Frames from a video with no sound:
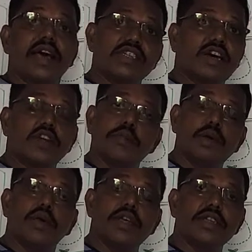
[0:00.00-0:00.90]
S star will
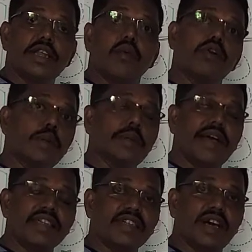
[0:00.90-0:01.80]
be origin. What will be
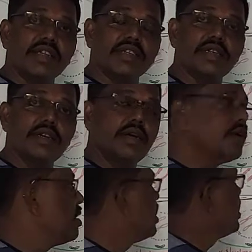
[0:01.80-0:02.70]
S stars?
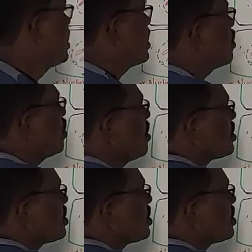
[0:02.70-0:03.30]
Here we